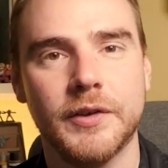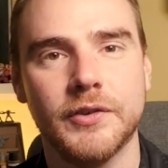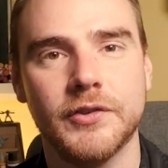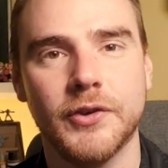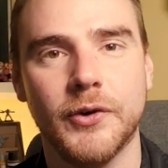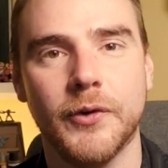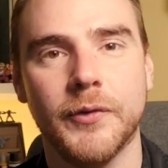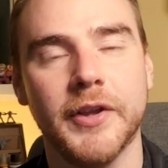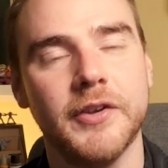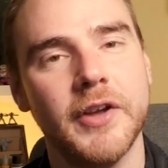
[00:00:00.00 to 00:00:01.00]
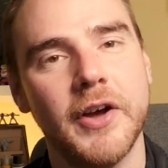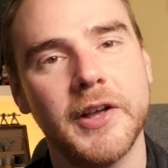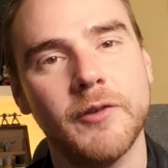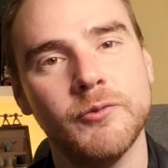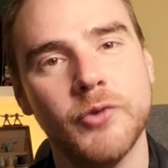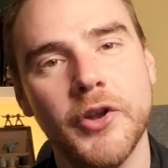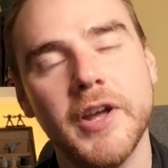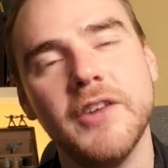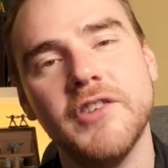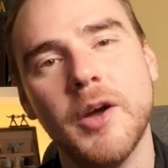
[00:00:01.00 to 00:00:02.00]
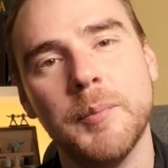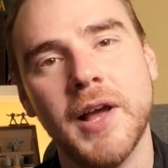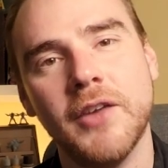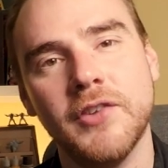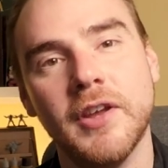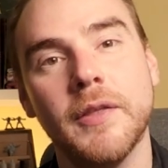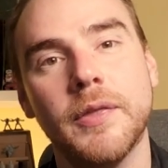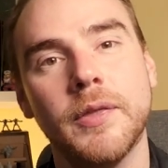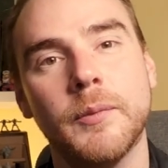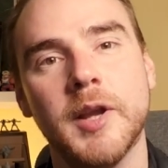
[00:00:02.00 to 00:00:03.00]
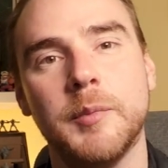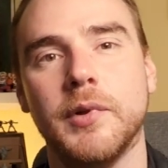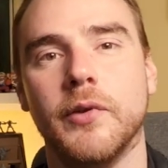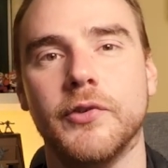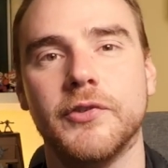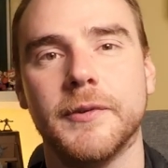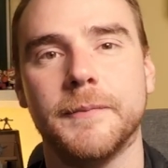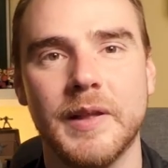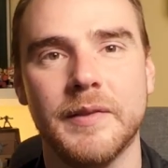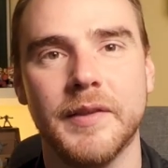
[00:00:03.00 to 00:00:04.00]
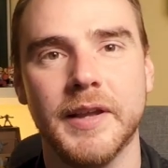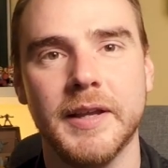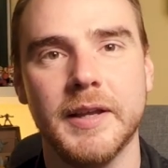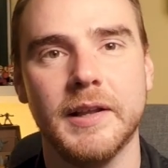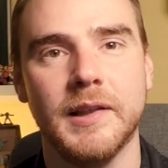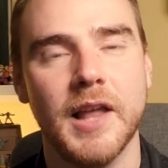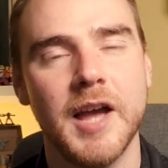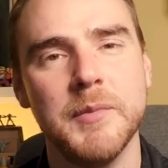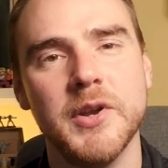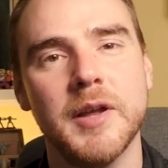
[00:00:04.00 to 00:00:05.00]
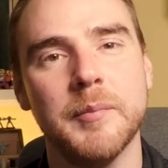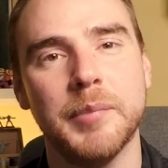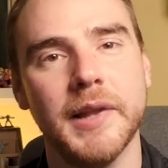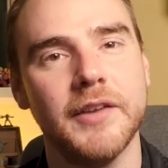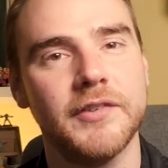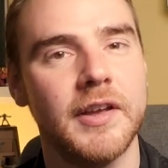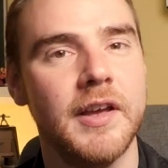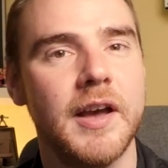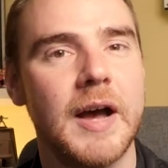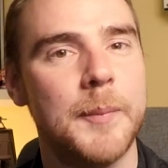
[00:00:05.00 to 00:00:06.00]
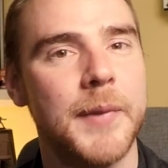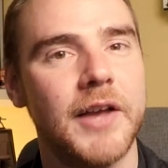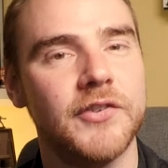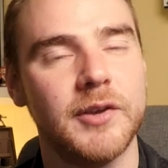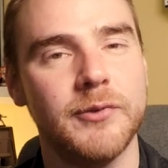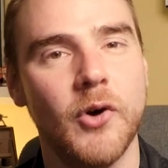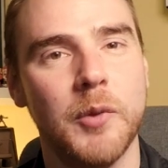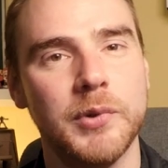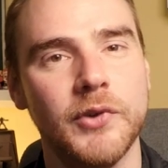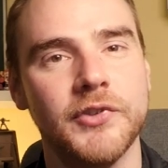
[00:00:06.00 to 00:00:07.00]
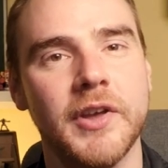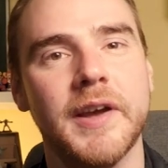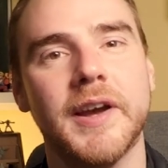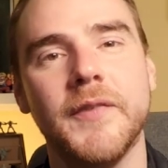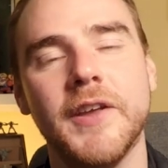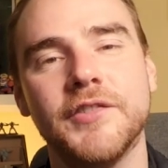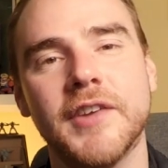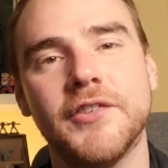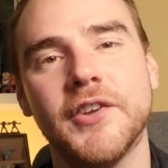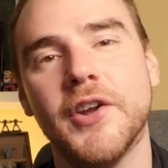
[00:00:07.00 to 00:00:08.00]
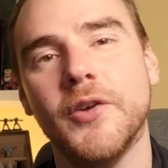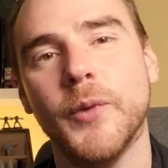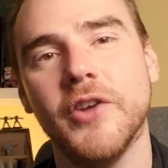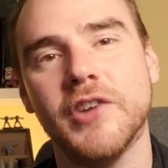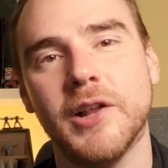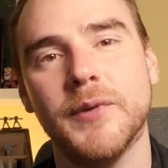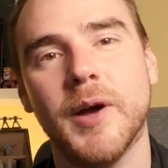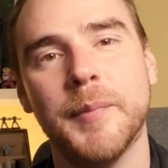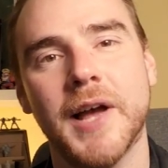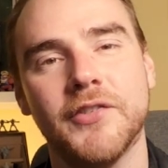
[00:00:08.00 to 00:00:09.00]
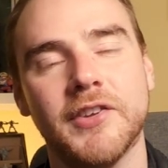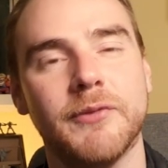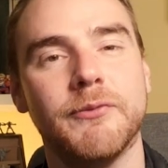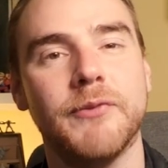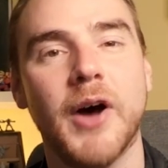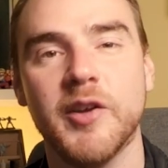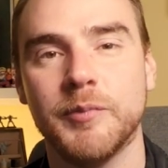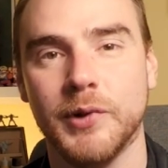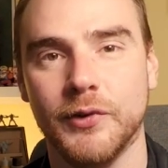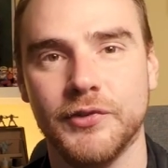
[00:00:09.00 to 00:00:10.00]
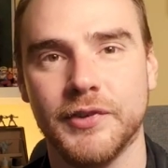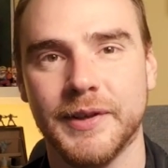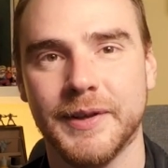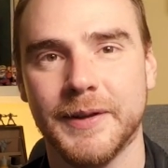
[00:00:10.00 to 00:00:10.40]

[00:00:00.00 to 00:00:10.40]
So the Dark Elf runner is now passing 3+. The lineman and blitzer are passing 4+, and the assassin and witch elf are passing 5+.